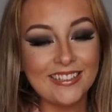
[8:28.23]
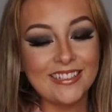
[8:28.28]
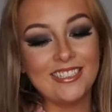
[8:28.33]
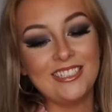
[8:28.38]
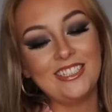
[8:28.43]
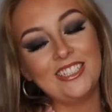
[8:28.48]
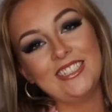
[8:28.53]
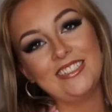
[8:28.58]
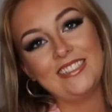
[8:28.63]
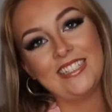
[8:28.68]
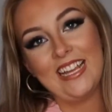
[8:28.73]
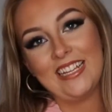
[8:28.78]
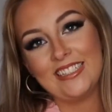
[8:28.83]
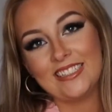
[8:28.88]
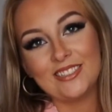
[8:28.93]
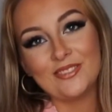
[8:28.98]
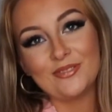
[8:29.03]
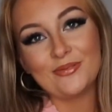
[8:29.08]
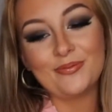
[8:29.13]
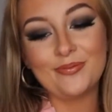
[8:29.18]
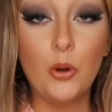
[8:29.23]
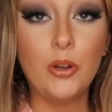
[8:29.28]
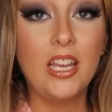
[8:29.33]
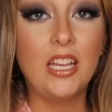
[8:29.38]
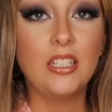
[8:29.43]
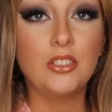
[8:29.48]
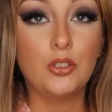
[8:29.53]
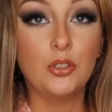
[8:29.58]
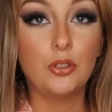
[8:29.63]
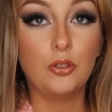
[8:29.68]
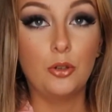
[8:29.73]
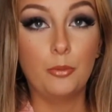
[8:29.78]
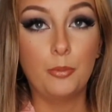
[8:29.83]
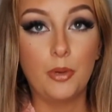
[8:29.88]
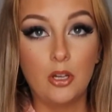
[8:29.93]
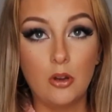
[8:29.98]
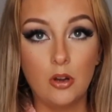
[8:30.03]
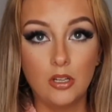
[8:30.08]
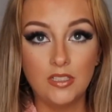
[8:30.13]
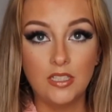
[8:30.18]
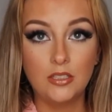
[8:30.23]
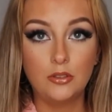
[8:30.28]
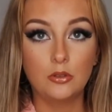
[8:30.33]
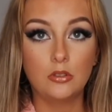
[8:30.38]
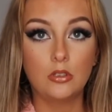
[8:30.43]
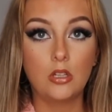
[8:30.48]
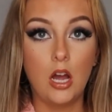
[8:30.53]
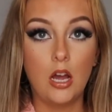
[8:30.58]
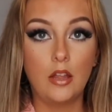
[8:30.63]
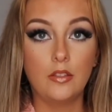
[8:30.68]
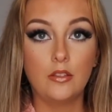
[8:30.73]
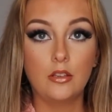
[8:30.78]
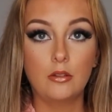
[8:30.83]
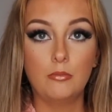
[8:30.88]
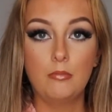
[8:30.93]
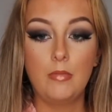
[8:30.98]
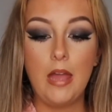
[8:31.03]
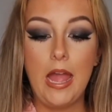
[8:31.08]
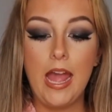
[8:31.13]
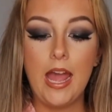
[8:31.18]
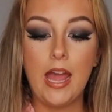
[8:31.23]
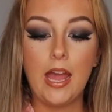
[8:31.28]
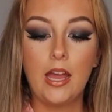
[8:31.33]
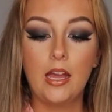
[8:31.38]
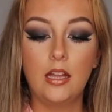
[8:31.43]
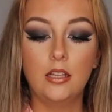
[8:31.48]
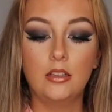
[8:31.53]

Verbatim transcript: She's dead. Okay, so because I don't cut them, uh,